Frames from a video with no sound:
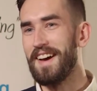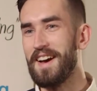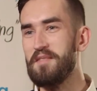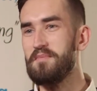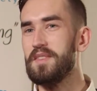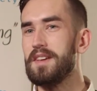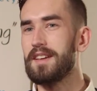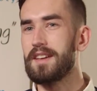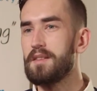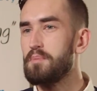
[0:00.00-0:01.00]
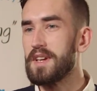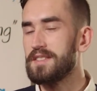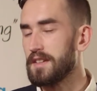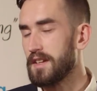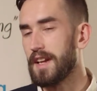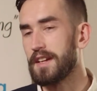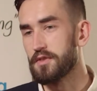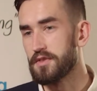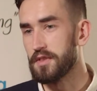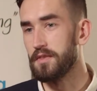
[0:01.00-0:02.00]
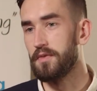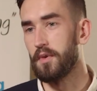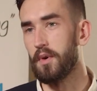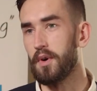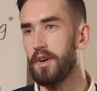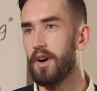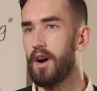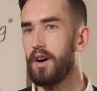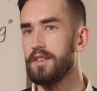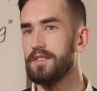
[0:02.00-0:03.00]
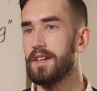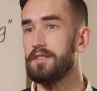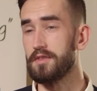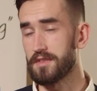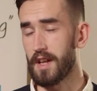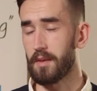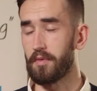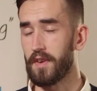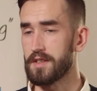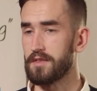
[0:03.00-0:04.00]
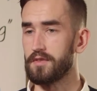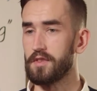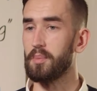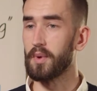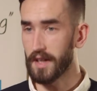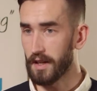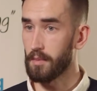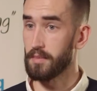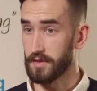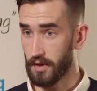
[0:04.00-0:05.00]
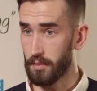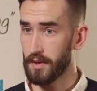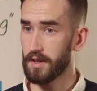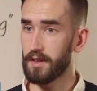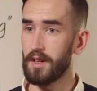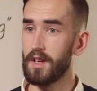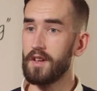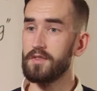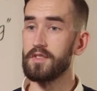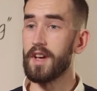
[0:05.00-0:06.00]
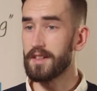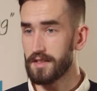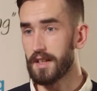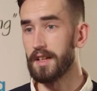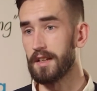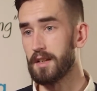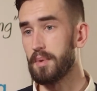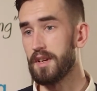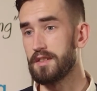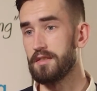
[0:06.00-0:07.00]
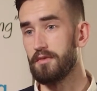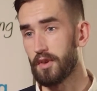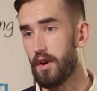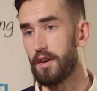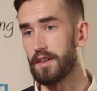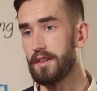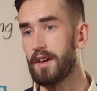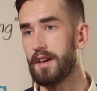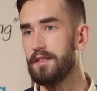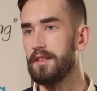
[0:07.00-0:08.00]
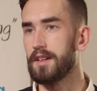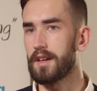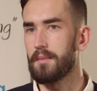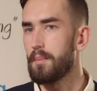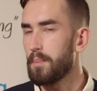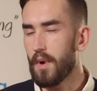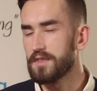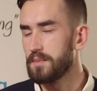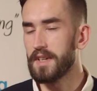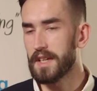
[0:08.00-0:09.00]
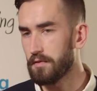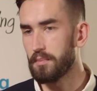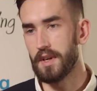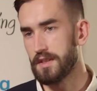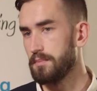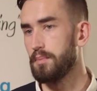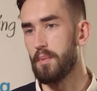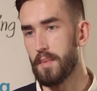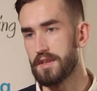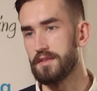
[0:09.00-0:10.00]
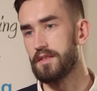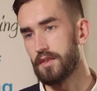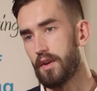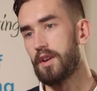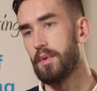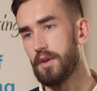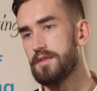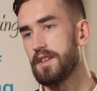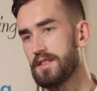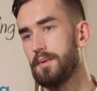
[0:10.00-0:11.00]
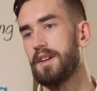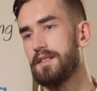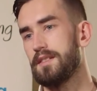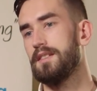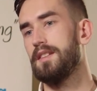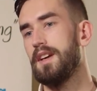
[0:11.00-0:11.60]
It basically, the letters stood for how to introduce the health professional to bringing up the topic, to educating the patient regarding it, and ultimately giving patient permission to talk about their sexuality.